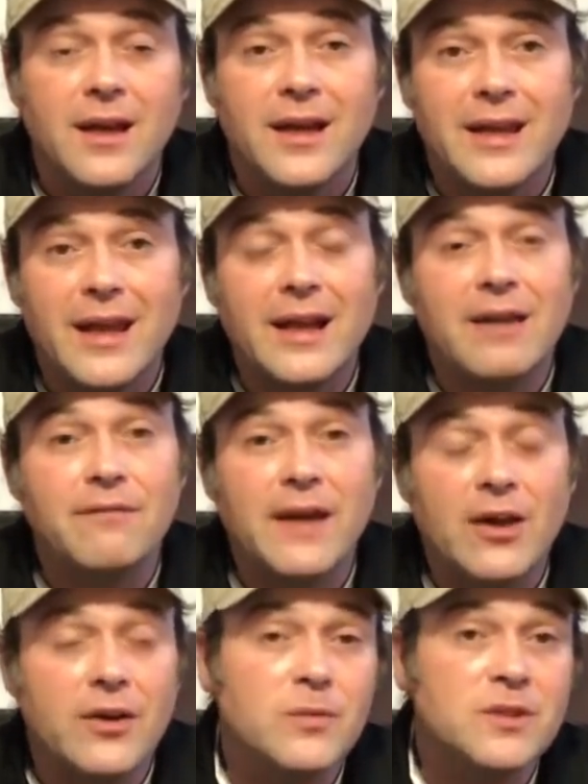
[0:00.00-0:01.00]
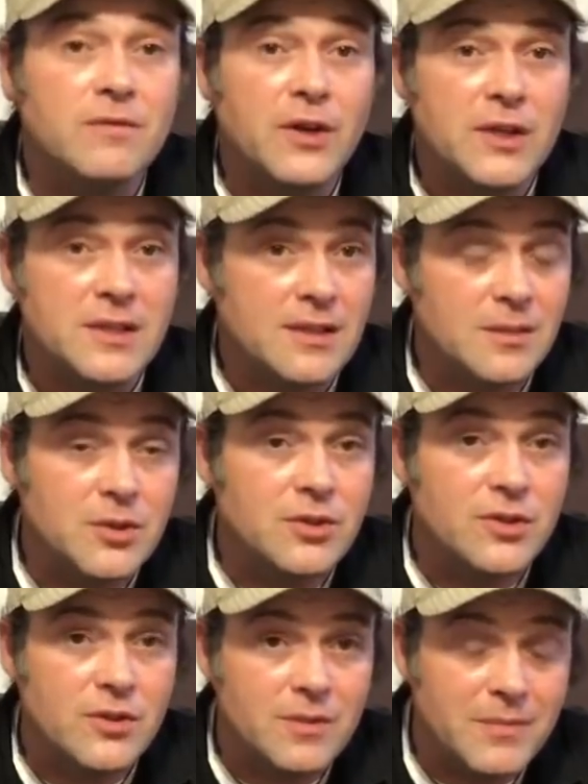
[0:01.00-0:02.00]
Again, I found it was very
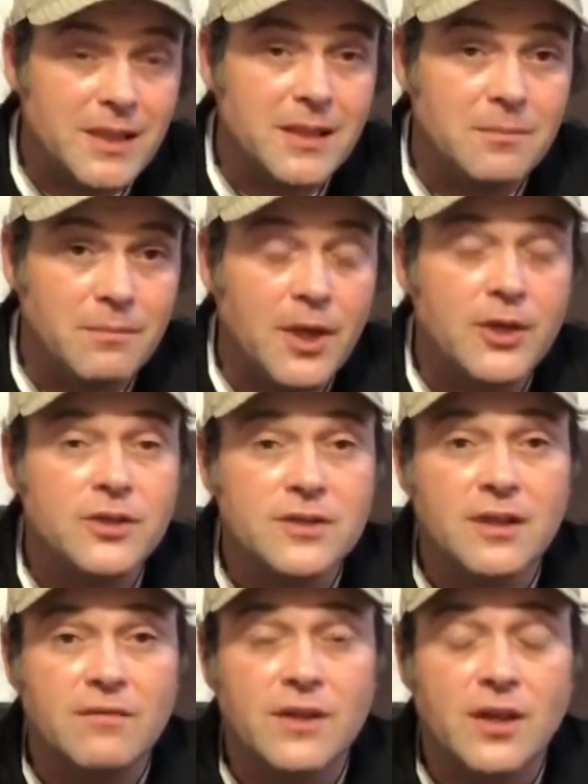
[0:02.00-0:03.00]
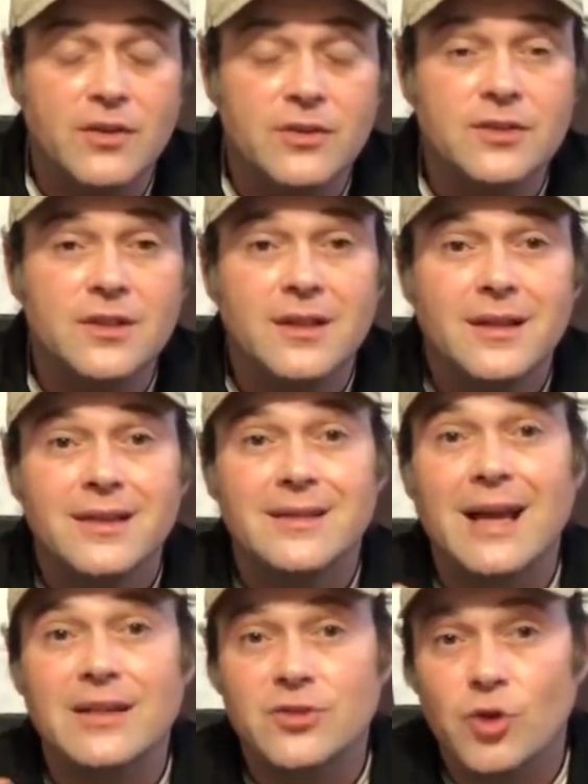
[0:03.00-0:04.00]
similar to the beaded putters of the others.
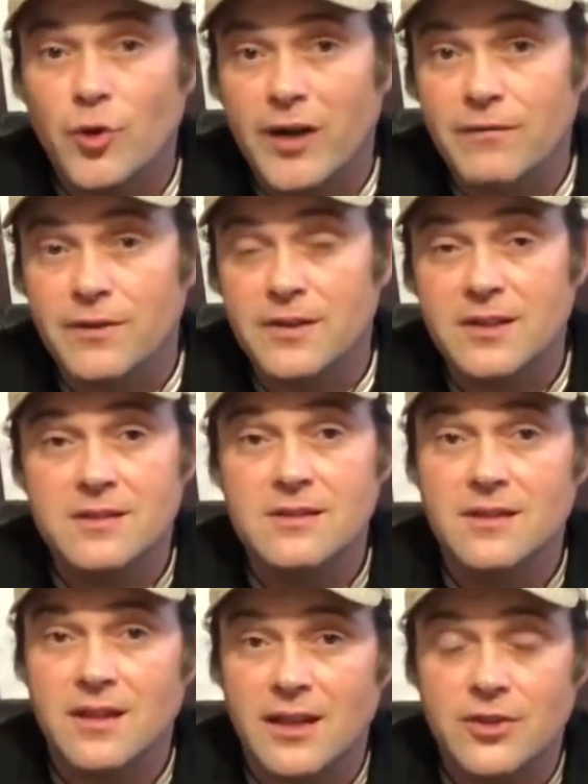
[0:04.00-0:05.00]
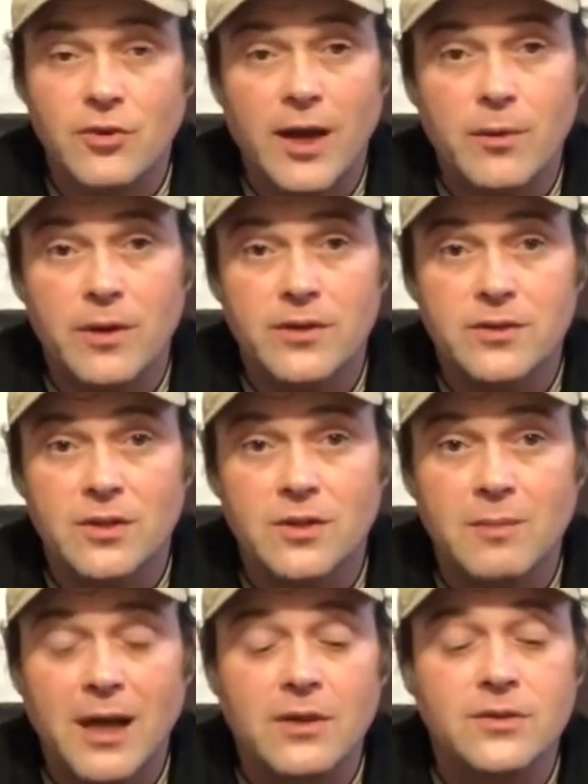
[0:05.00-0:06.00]
Not so great for distance. Again, try one of those
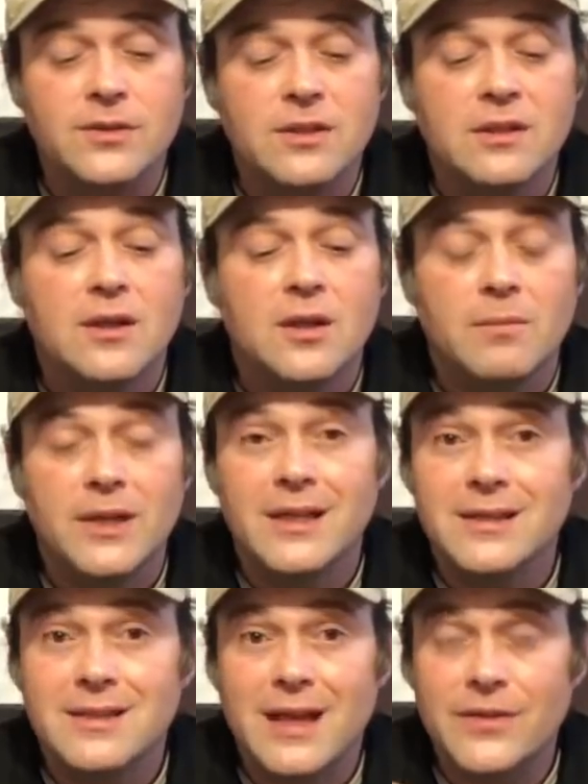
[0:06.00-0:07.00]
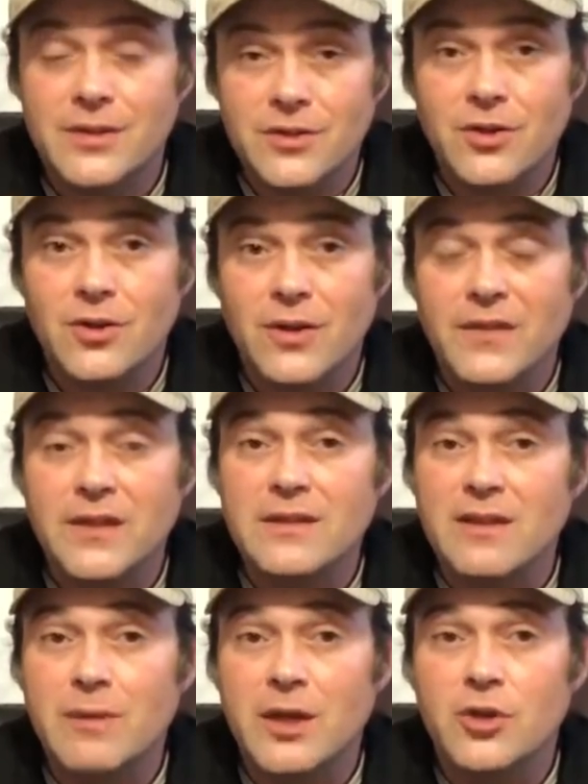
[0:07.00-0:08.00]
other models. But inside the circle, I
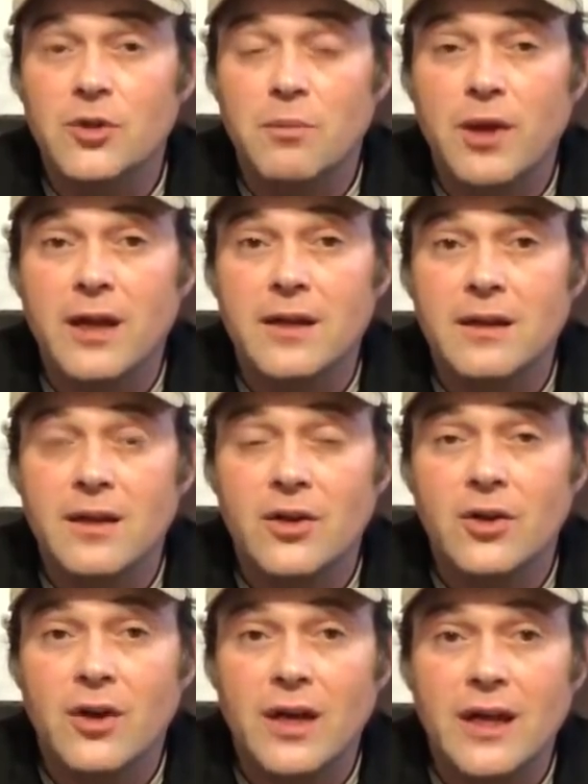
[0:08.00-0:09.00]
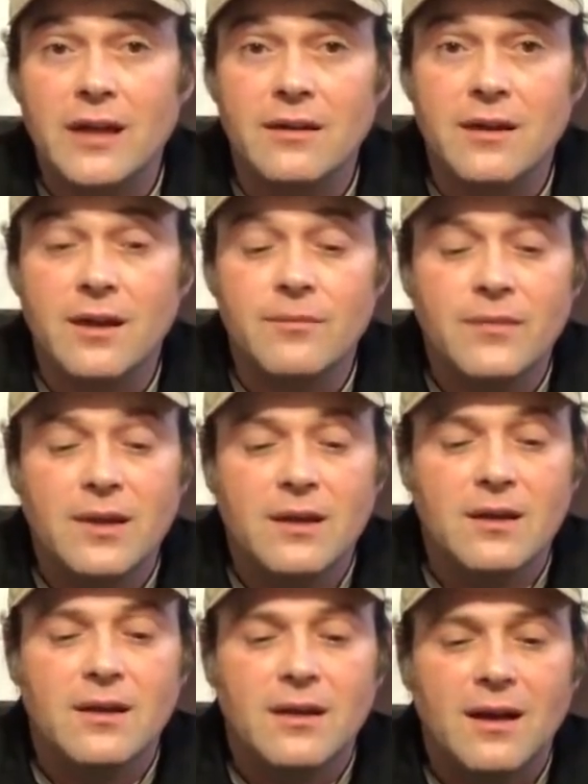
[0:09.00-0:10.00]
think they've made a good product here, and
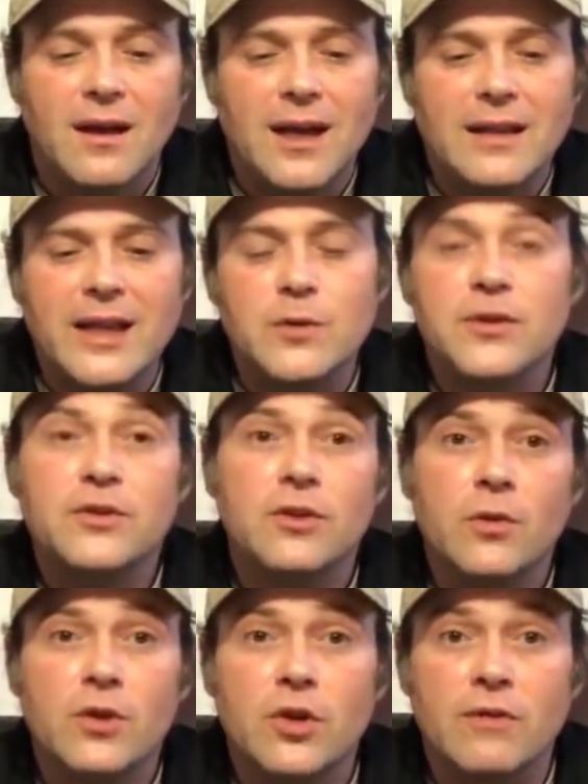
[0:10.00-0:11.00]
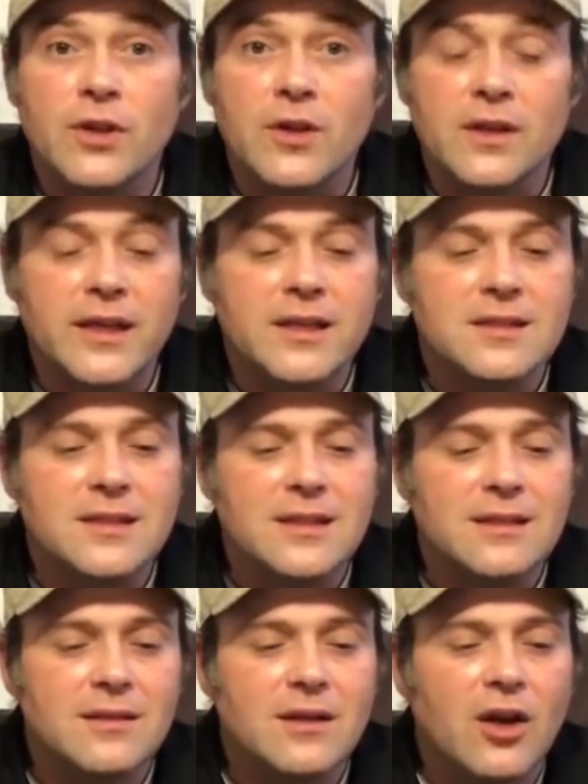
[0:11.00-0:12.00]
I like what they're doing over there at
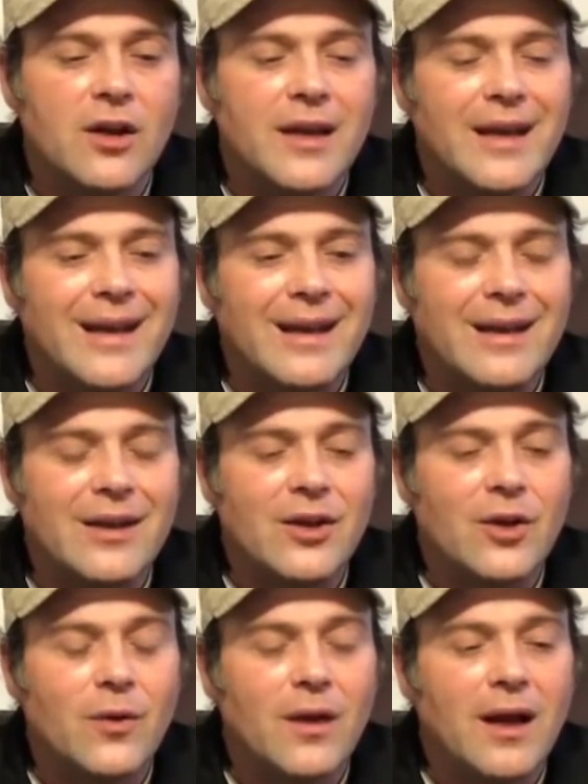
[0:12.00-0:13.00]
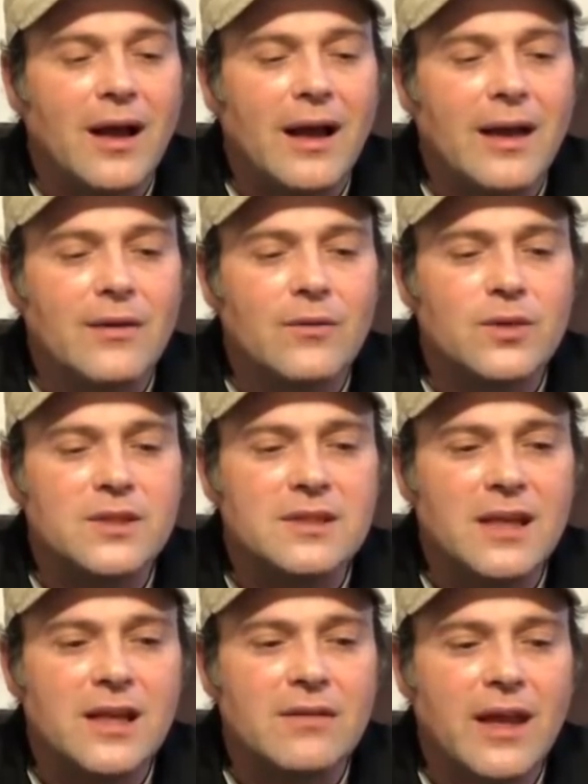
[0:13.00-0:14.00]
Legacy. I would
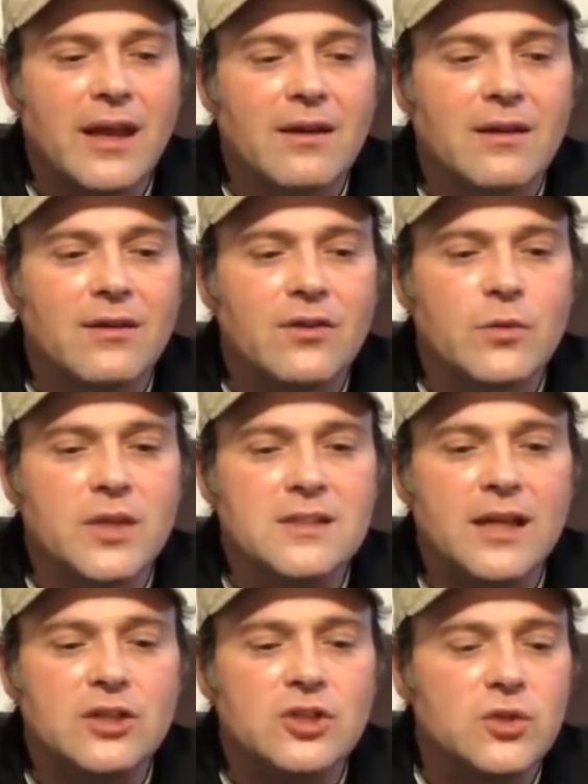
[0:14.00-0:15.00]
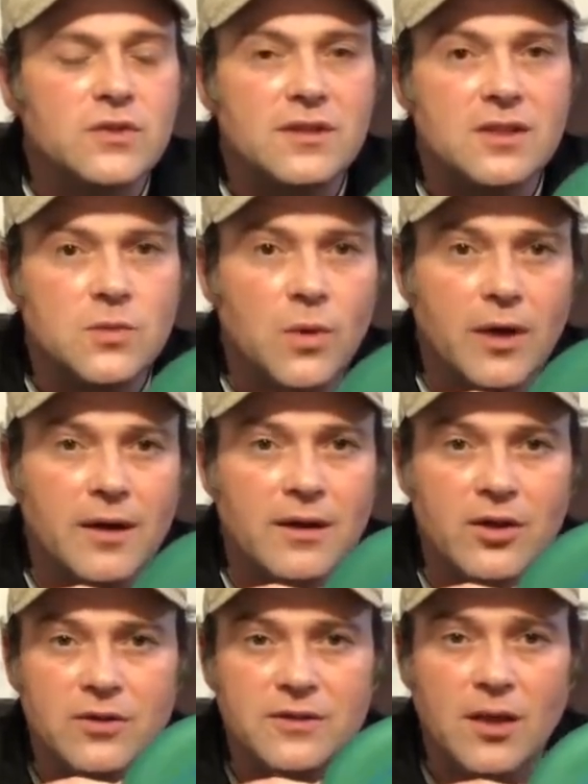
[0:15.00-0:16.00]
say that the reason I chose this one,
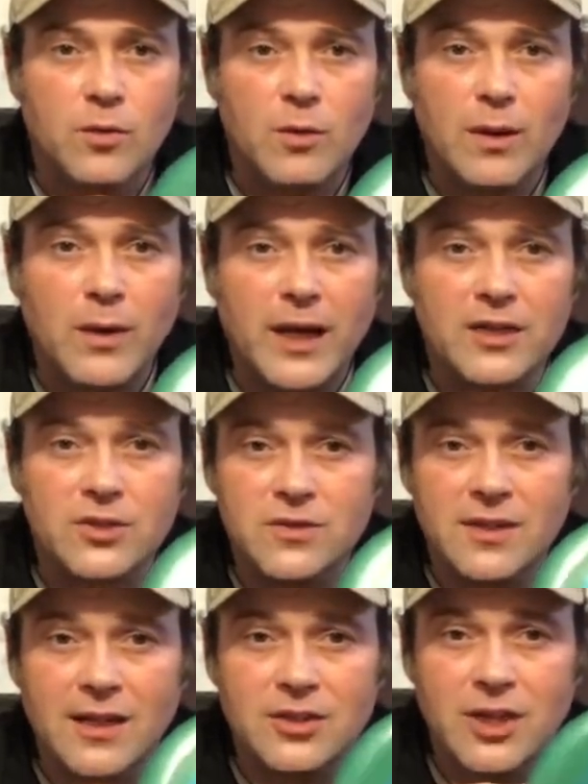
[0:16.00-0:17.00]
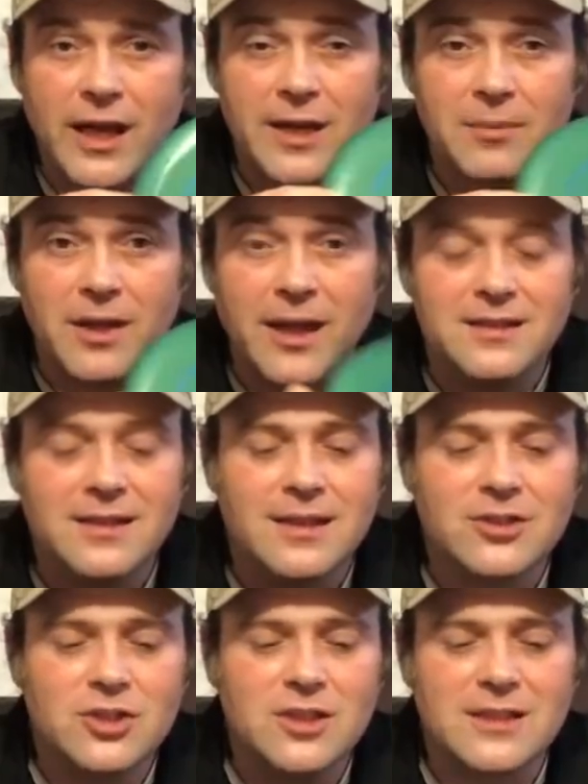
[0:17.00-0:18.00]
and you'll say, well, why do you choose that shiny
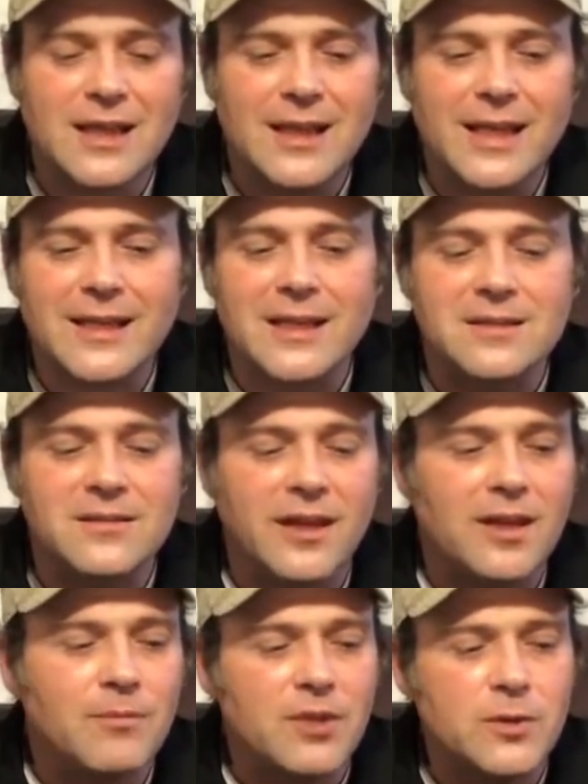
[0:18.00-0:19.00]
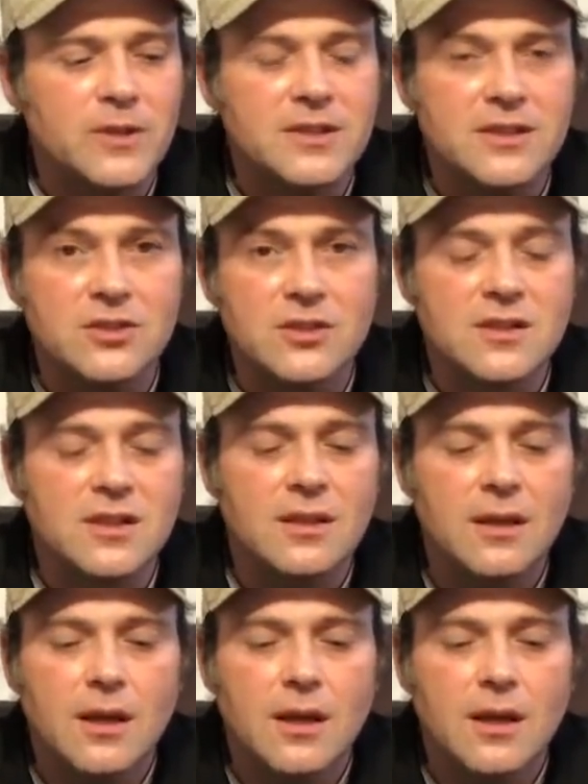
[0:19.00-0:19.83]
plastic? It's just because I like that stamp, the USDGC.